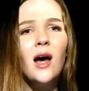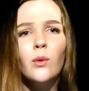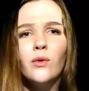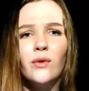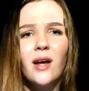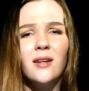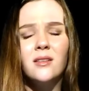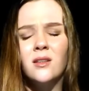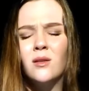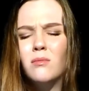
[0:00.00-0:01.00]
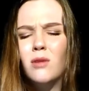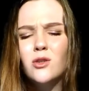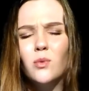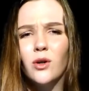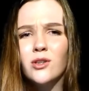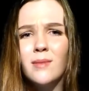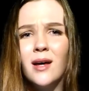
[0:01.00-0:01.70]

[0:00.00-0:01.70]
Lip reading: I would have reacted in a much worse